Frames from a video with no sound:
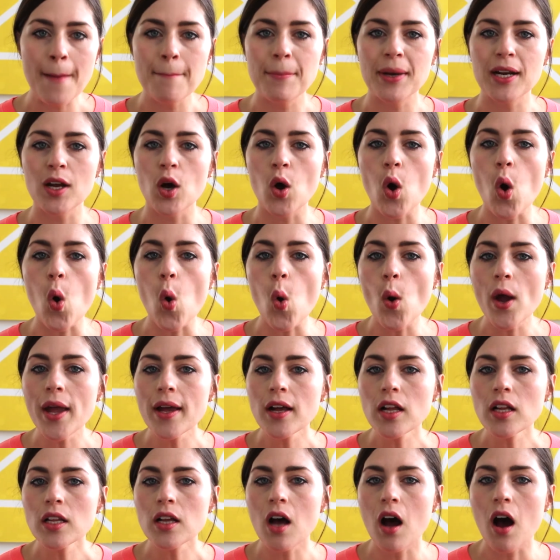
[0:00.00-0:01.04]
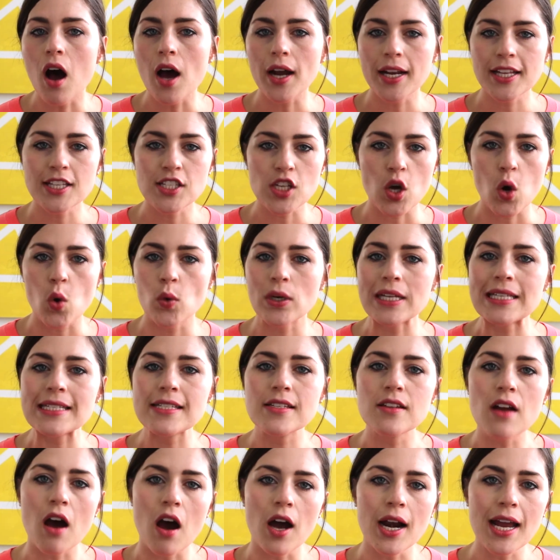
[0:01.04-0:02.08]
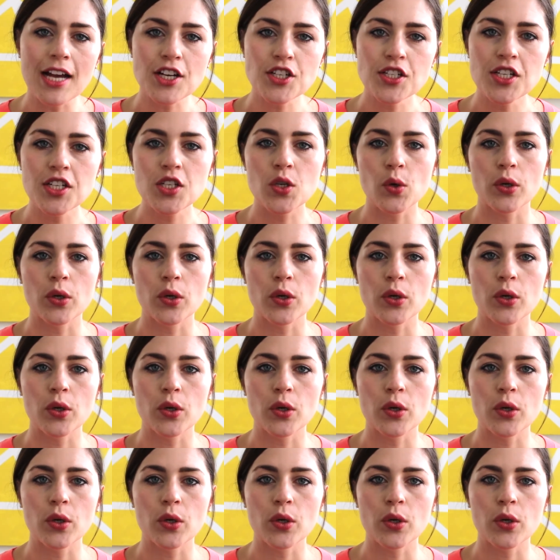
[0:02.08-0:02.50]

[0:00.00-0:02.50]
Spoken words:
But an oil on its own is not actually